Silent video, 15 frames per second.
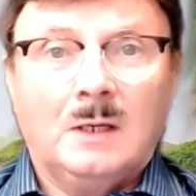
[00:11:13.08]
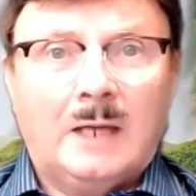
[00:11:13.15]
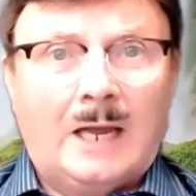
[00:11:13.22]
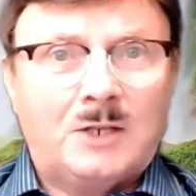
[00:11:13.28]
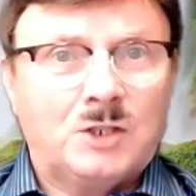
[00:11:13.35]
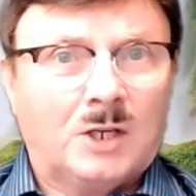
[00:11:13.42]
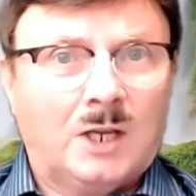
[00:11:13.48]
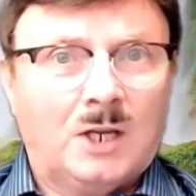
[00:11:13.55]

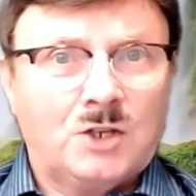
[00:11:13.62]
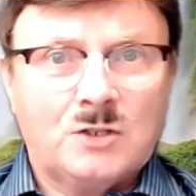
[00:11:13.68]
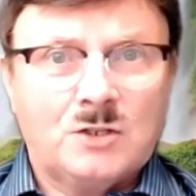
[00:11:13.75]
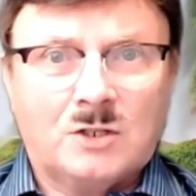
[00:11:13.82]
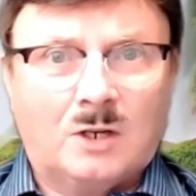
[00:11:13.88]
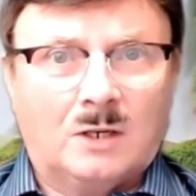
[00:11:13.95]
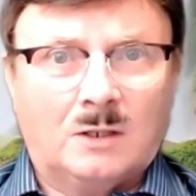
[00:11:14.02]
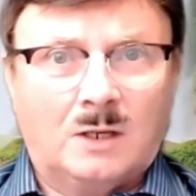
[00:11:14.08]
Education's
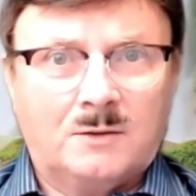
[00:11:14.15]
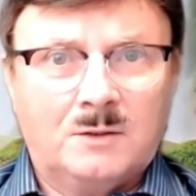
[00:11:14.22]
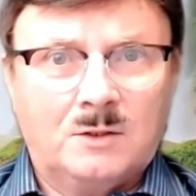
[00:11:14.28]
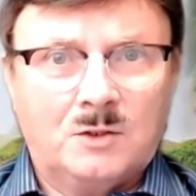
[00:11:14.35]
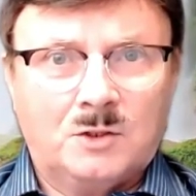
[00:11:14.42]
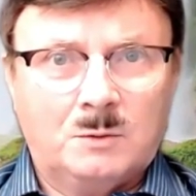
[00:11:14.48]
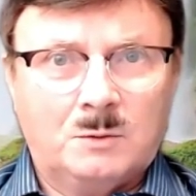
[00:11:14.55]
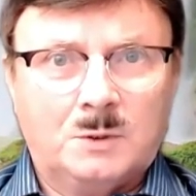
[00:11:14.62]
got nothing to
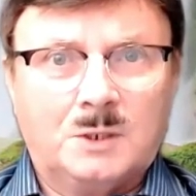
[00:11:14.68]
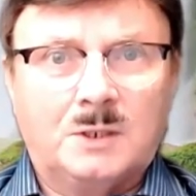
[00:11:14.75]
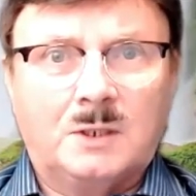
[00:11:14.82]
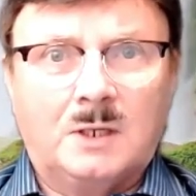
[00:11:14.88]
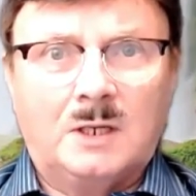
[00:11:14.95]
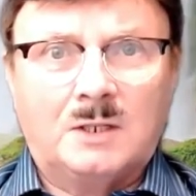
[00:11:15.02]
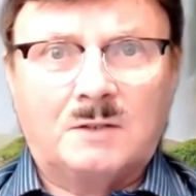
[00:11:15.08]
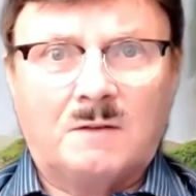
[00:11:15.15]
do with it.
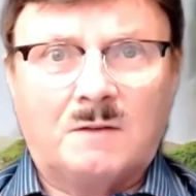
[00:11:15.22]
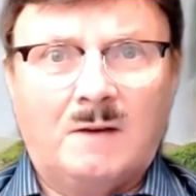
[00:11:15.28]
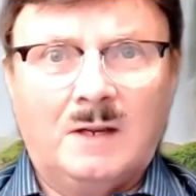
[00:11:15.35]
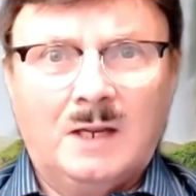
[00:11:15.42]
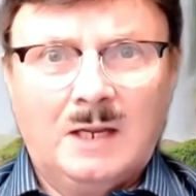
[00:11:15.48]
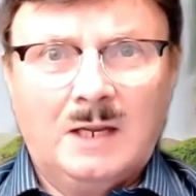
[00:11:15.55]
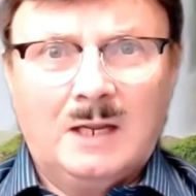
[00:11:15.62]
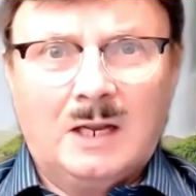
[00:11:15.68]
It's
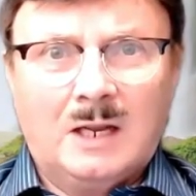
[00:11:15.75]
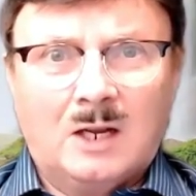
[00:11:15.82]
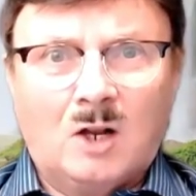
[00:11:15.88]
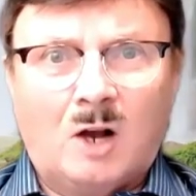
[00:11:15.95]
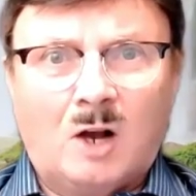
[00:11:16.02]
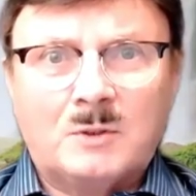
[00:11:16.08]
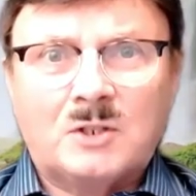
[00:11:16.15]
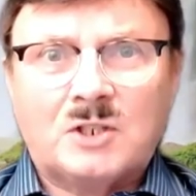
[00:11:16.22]

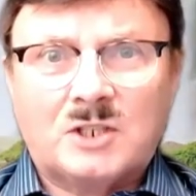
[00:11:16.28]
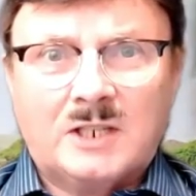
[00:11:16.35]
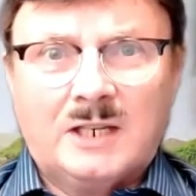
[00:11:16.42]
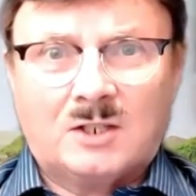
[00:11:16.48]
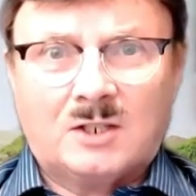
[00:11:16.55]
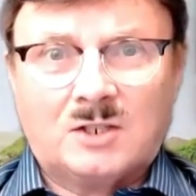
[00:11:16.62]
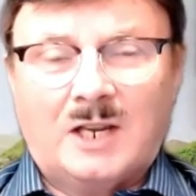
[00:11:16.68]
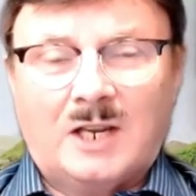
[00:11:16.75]
common
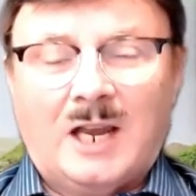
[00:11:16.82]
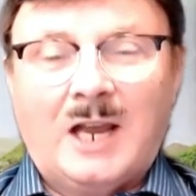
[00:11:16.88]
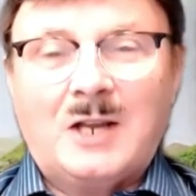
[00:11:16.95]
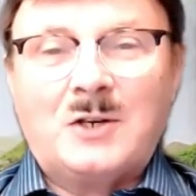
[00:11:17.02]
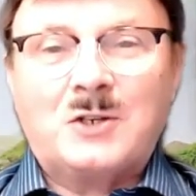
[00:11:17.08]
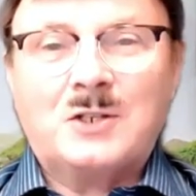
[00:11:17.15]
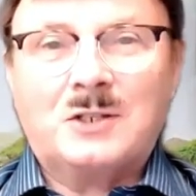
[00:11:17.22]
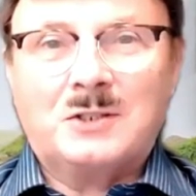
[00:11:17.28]
sense,
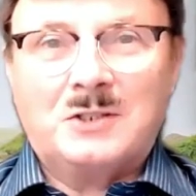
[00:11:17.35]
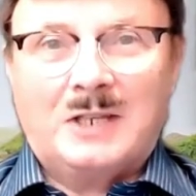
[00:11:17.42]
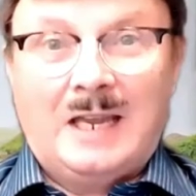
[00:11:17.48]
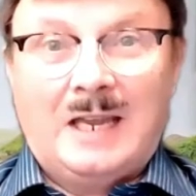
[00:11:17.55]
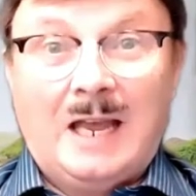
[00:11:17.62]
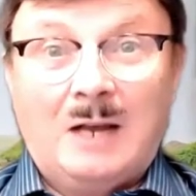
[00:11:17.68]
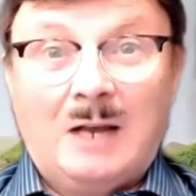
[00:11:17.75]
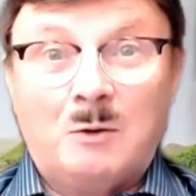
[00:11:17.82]
and
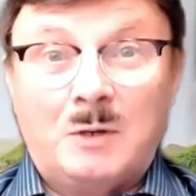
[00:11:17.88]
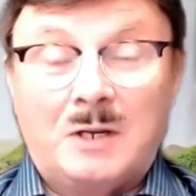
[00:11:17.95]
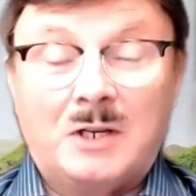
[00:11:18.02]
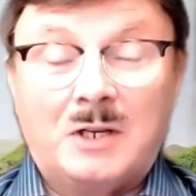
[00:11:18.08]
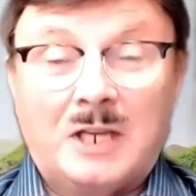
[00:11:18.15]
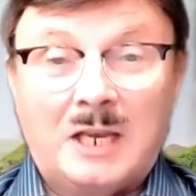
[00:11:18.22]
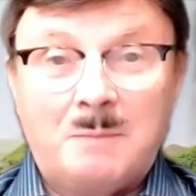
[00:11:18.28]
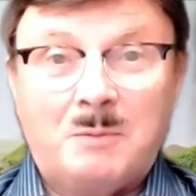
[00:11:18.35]
we
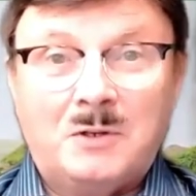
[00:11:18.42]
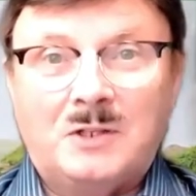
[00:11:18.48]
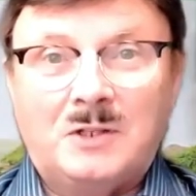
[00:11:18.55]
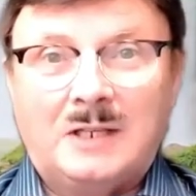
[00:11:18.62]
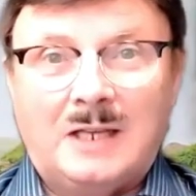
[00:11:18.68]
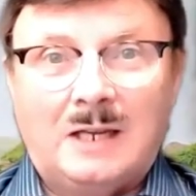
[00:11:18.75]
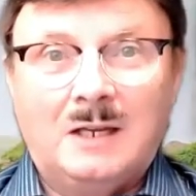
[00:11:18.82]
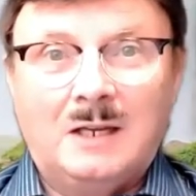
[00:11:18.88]
keep in
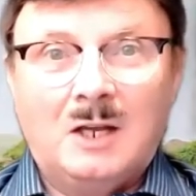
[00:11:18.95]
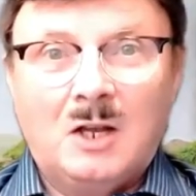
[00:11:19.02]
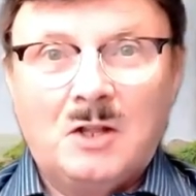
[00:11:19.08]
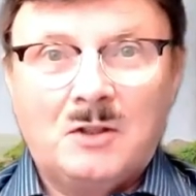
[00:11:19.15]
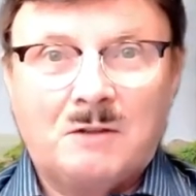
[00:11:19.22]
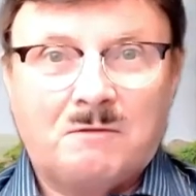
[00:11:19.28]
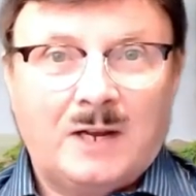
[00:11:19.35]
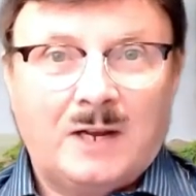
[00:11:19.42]
the
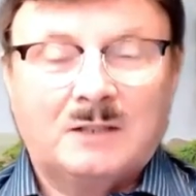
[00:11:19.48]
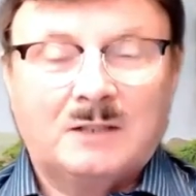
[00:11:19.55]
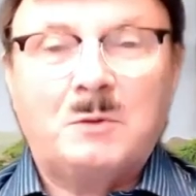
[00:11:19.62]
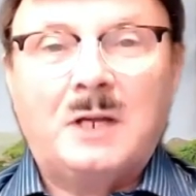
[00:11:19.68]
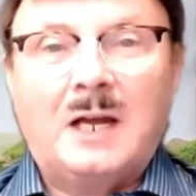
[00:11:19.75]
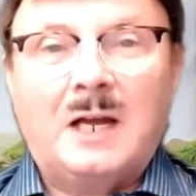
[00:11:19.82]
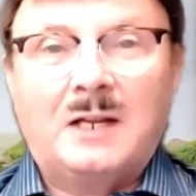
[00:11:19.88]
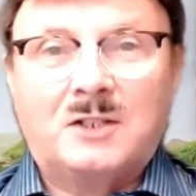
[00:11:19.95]
fact that
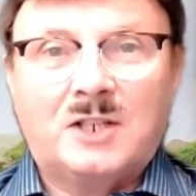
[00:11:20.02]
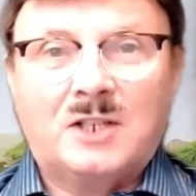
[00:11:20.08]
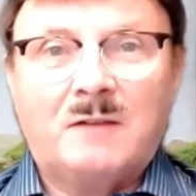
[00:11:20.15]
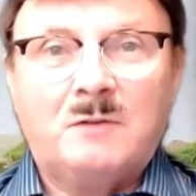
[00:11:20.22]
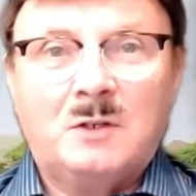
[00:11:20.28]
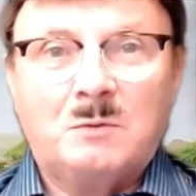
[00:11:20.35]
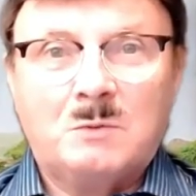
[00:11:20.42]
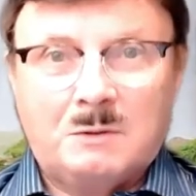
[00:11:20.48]
we at
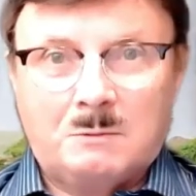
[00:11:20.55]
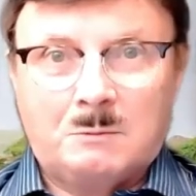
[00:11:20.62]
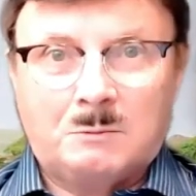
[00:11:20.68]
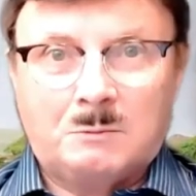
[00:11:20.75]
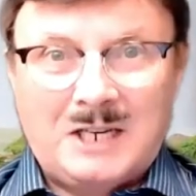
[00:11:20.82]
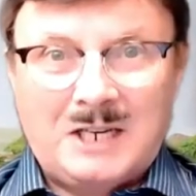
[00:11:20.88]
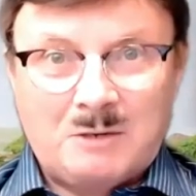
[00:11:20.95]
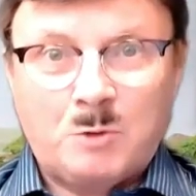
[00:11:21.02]
7,
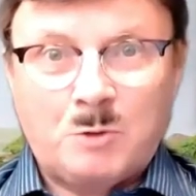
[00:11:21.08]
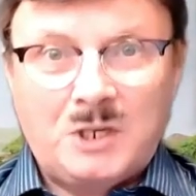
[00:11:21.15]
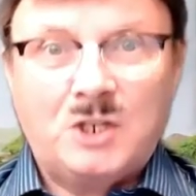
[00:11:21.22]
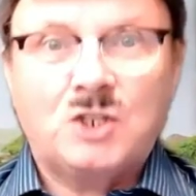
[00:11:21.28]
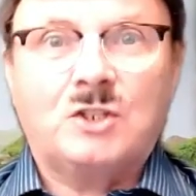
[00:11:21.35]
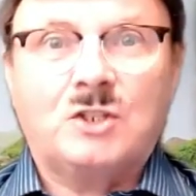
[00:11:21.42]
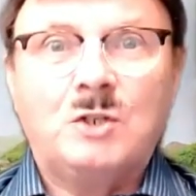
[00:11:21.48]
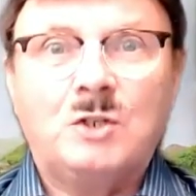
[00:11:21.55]
we
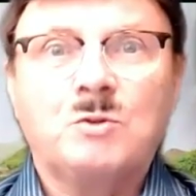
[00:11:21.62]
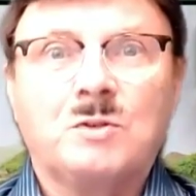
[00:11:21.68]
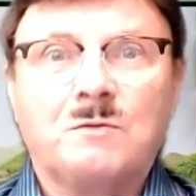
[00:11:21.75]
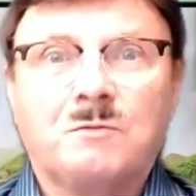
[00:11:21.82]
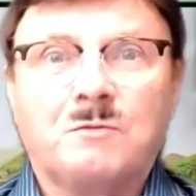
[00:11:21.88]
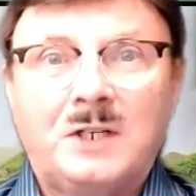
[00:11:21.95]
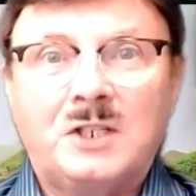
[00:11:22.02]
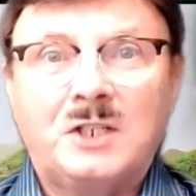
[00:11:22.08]
reach the use of
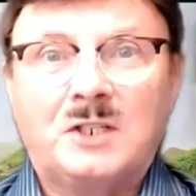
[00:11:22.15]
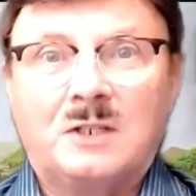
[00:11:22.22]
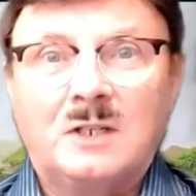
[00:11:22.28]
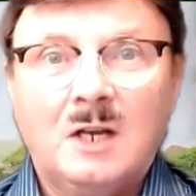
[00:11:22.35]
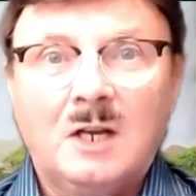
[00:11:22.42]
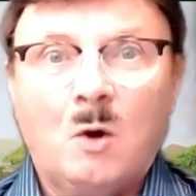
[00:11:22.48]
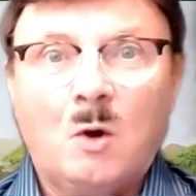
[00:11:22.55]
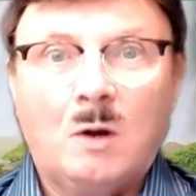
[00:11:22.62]
reason.
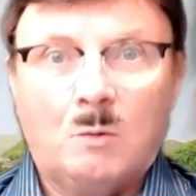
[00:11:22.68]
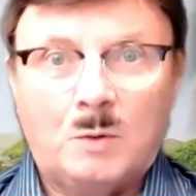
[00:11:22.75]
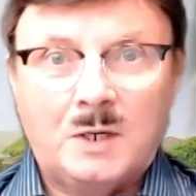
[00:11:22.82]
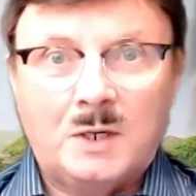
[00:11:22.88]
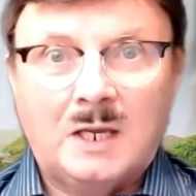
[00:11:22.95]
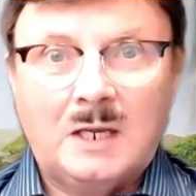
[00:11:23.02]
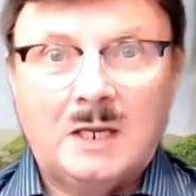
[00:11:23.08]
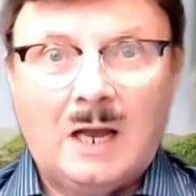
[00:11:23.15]
We
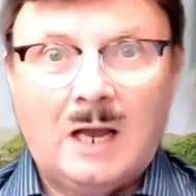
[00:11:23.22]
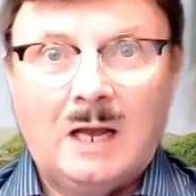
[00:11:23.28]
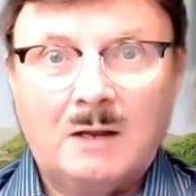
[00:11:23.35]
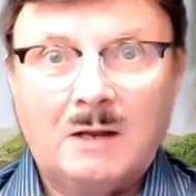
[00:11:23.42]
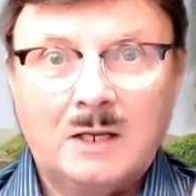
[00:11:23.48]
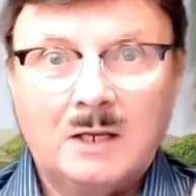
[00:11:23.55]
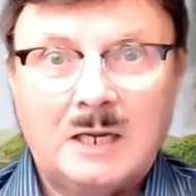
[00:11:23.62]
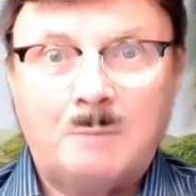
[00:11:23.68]

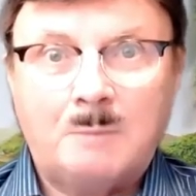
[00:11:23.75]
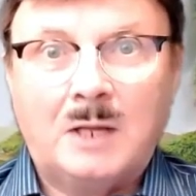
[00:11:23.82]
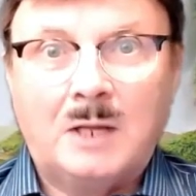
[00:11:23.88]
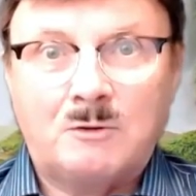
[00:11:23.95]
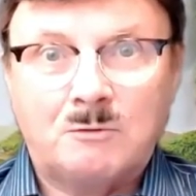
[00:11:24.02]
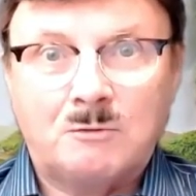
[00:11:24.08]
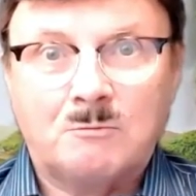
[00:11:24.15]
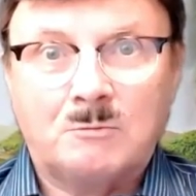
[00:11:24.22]
keep that
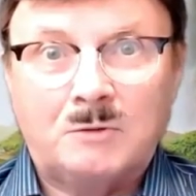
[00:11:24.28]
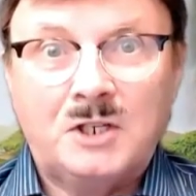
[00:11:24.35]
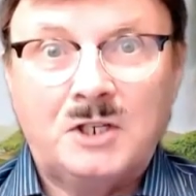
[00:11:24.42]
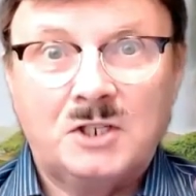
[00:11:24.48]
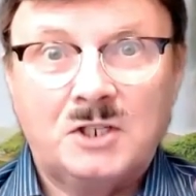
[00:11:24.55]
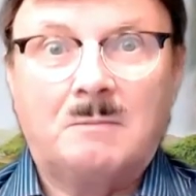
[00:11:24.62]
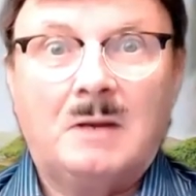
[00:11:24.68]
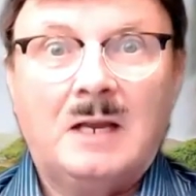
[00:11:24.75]

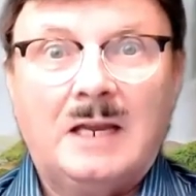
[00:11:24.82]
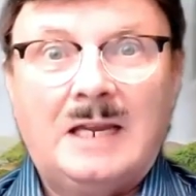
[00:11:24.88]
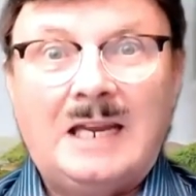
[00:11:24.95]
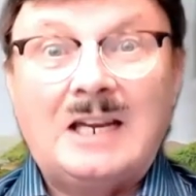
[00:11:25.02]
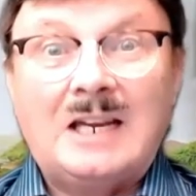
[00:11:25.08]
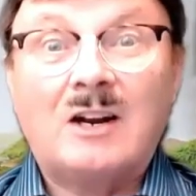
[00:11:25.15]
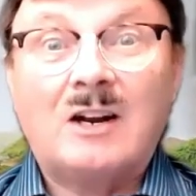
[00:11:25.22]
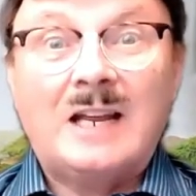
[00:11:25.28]
reason
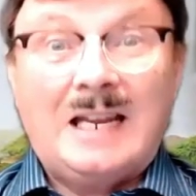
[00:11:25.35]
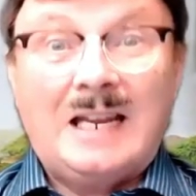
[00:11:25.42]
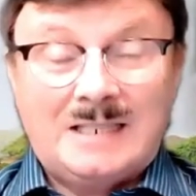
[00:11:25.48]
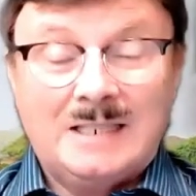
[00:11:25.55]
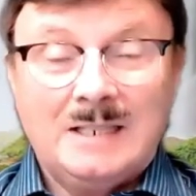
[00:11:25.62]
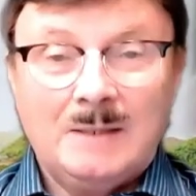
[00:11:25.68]
in our head.